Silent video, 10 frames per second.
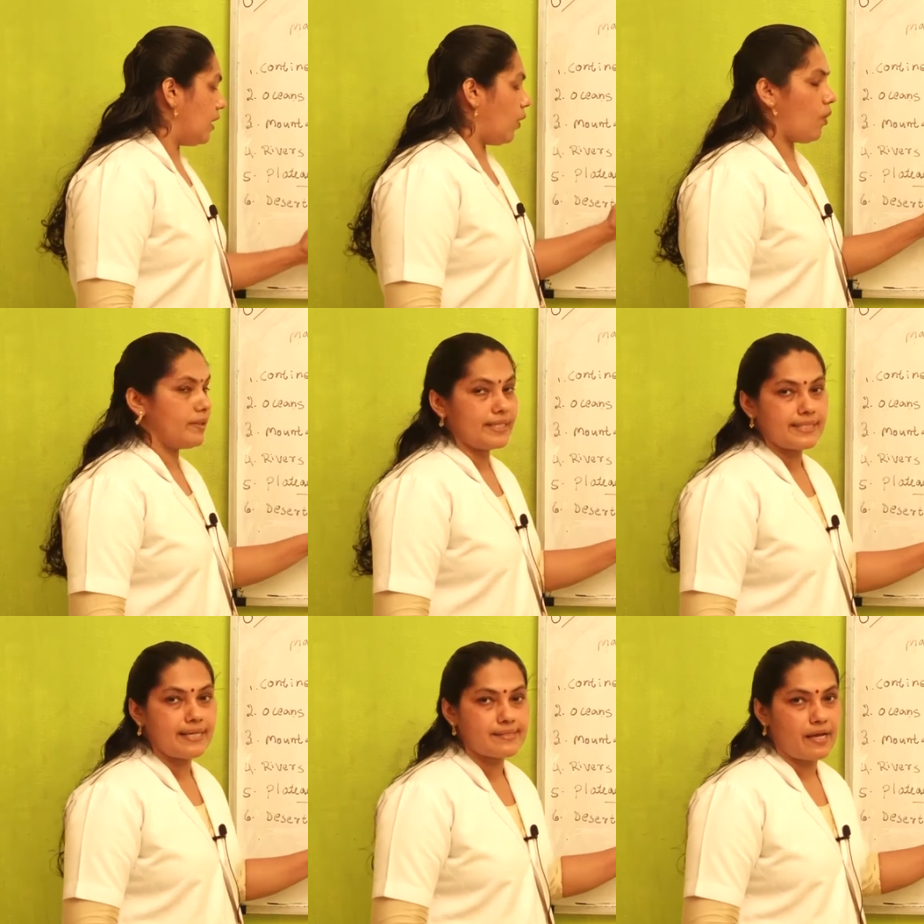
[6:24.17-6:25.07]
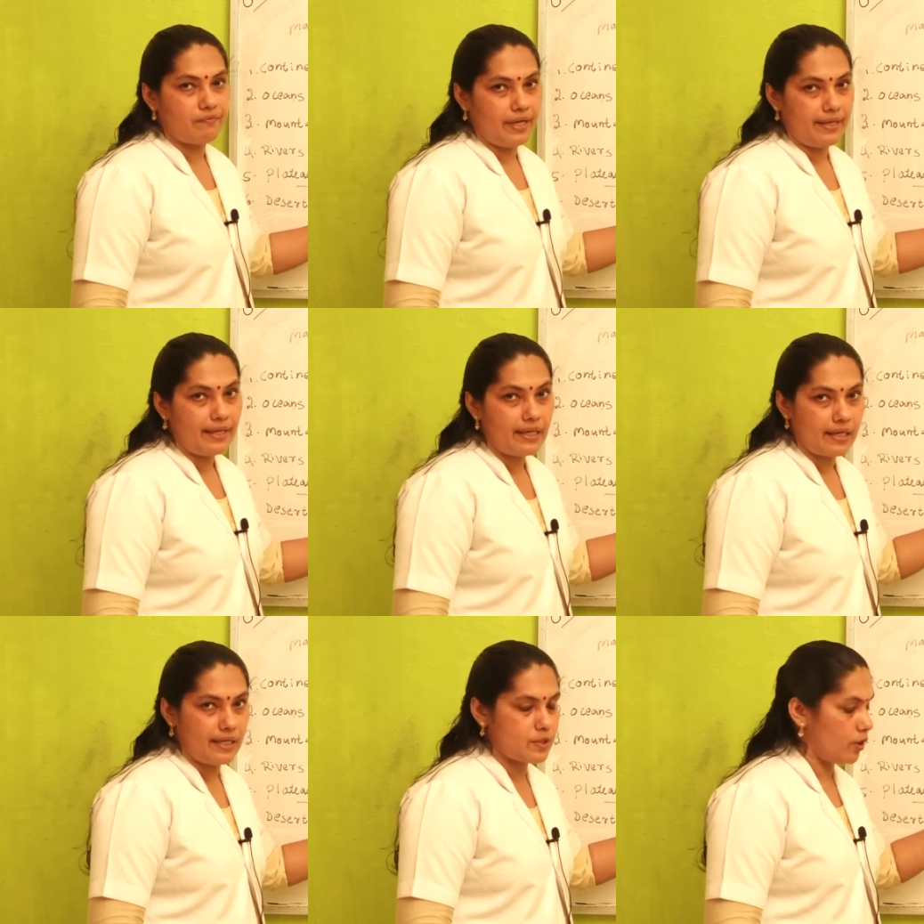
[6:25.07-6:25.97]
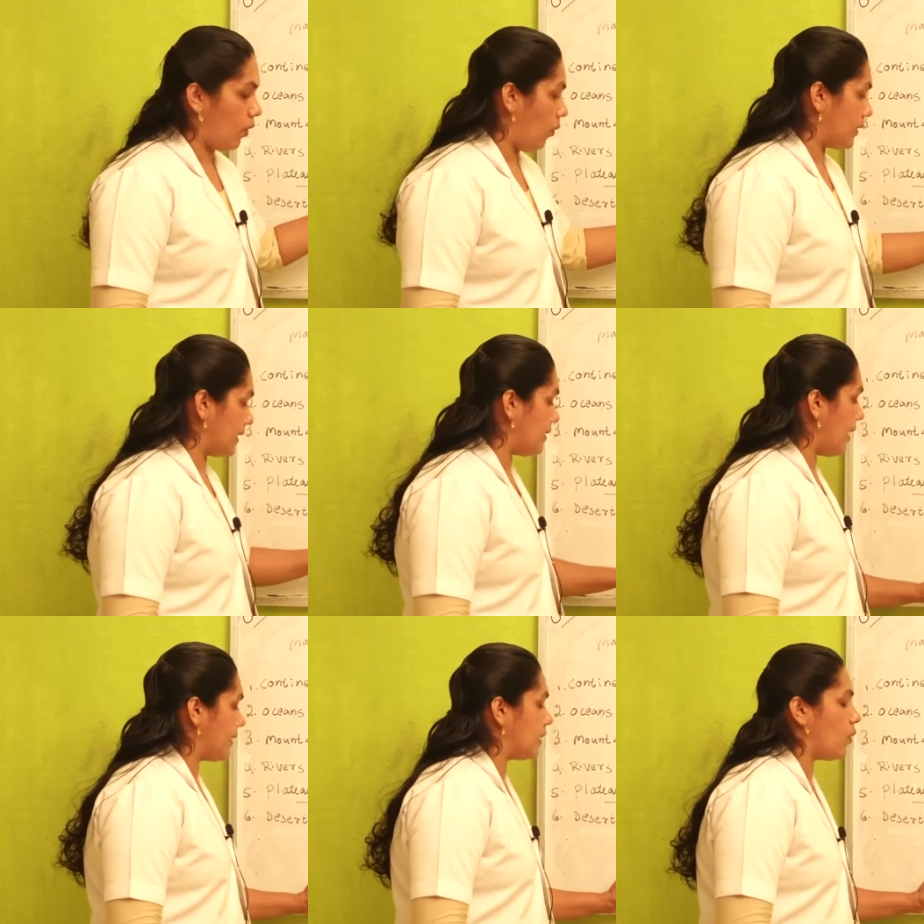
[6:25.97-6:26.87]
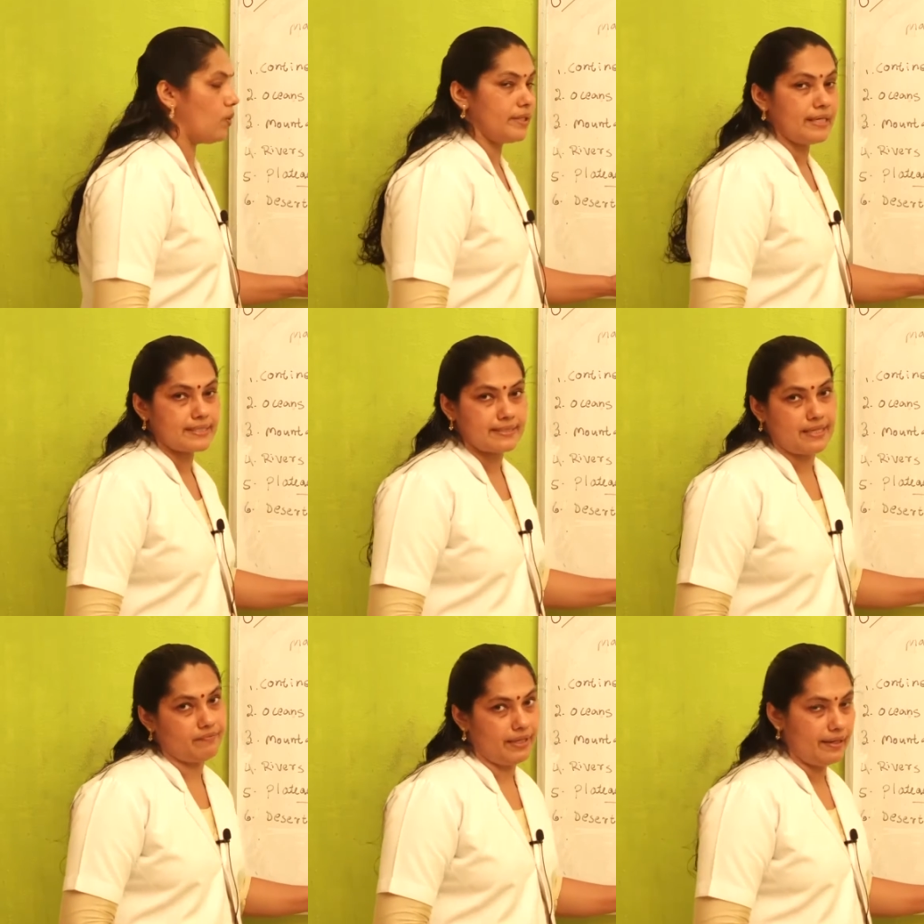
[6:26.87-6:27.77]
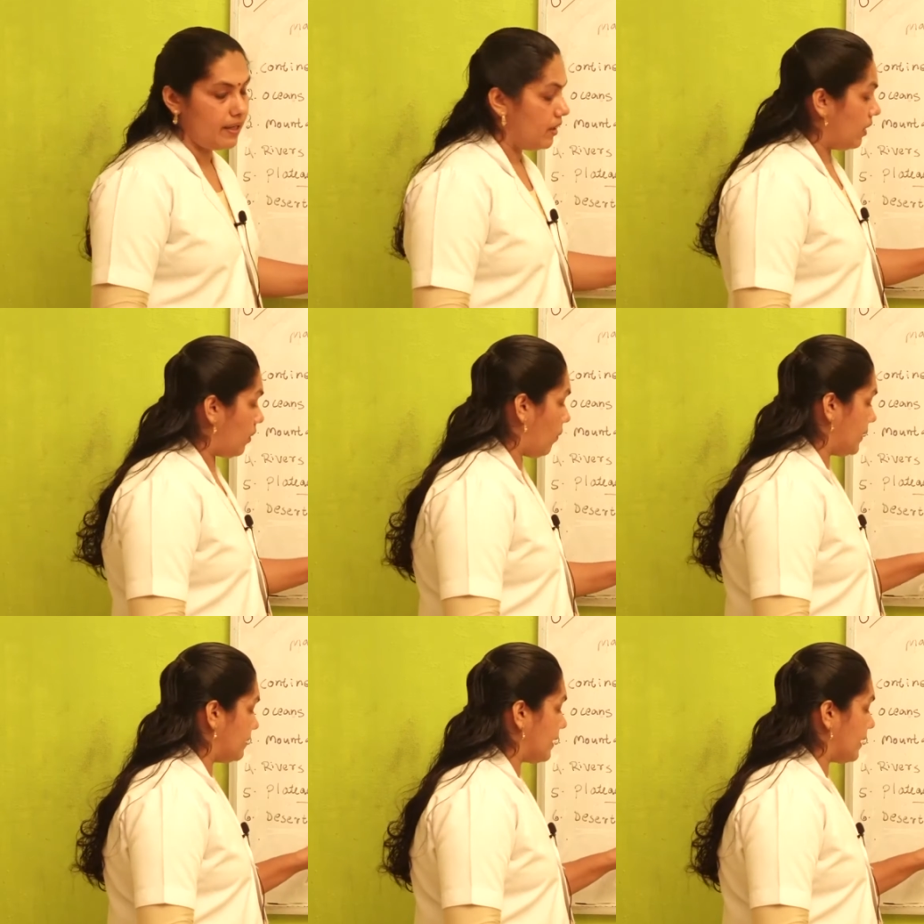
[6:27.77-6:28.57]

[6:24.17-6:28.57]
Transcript: Hot deserts are very heat or hot and cold deserts are very cold.